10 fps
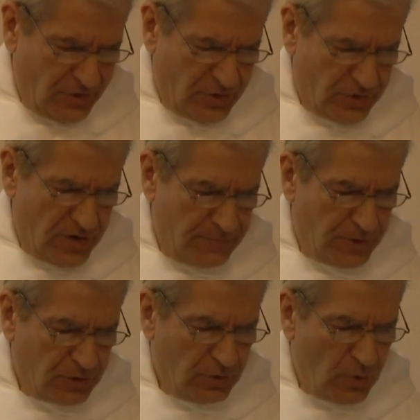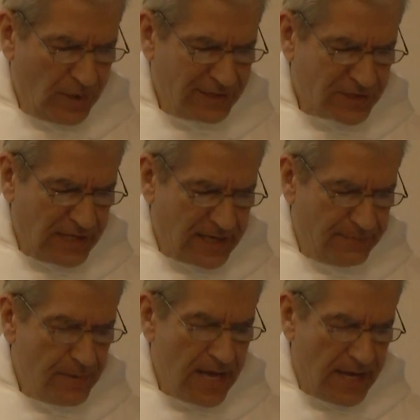Gird up your loins like
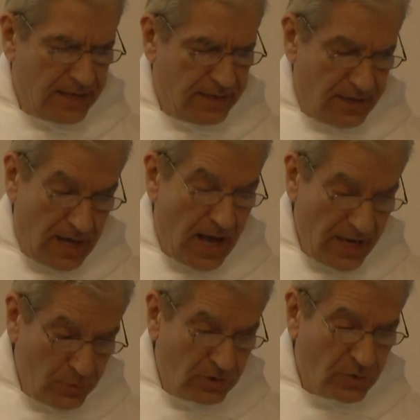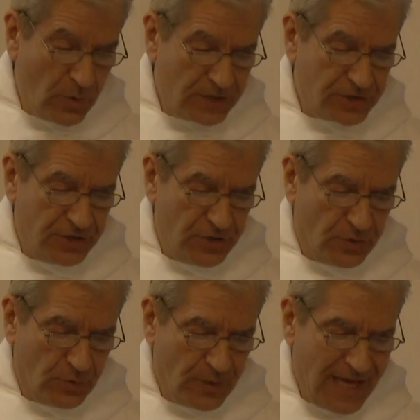a man. I will question you,
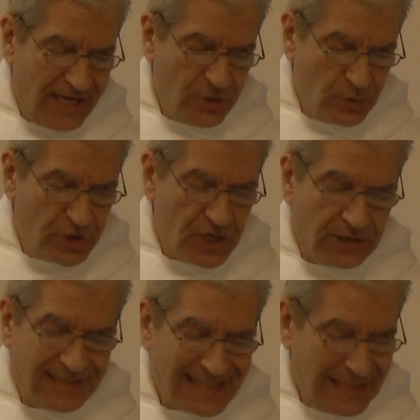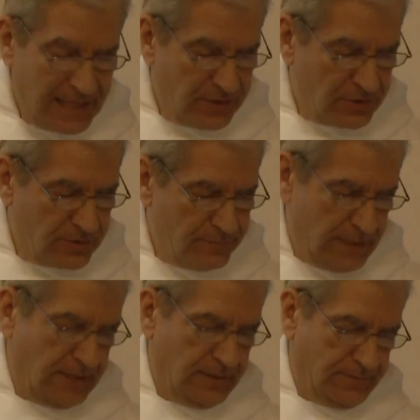and you shall declare to
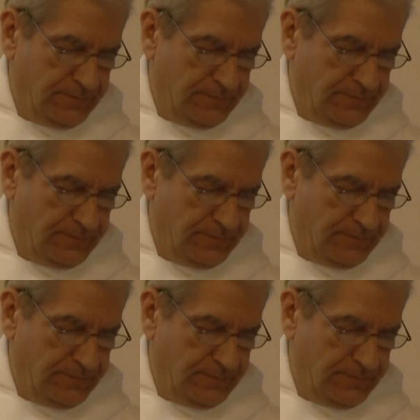me.